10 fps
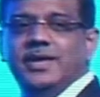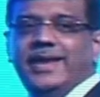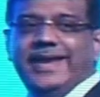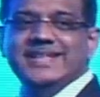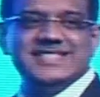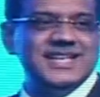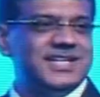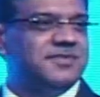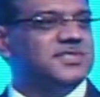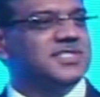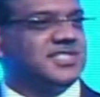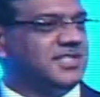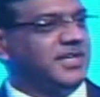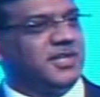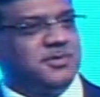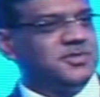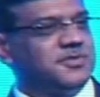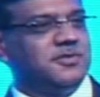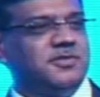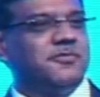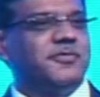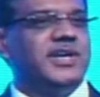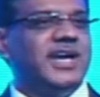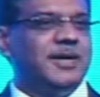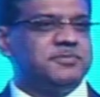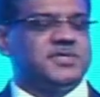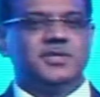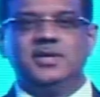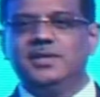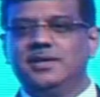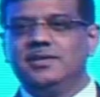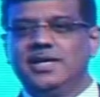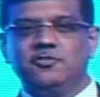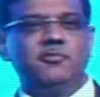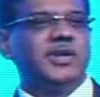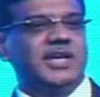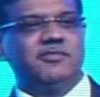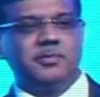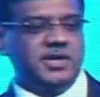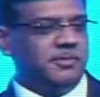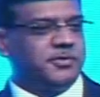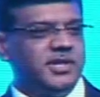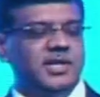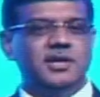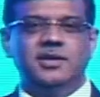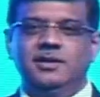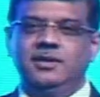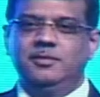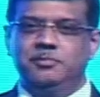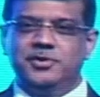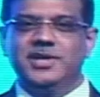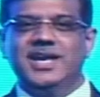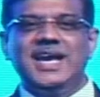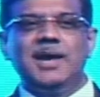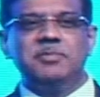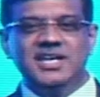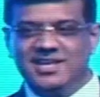incentives in terms of some of the free apps. That would make everybody pretty happy.